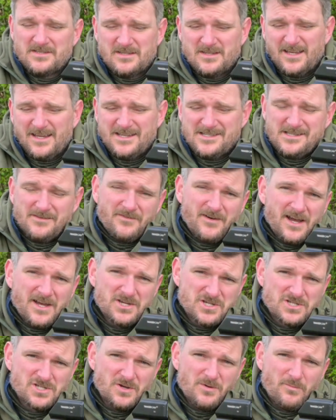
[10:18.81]
The thing is, if I
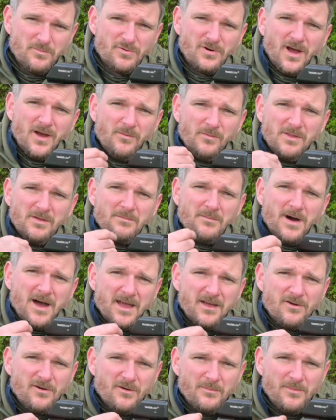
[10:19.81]
shoot prone with a
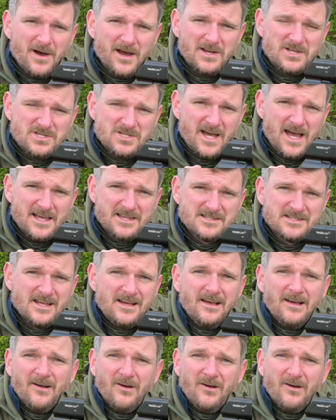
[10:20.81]
mic on my chest,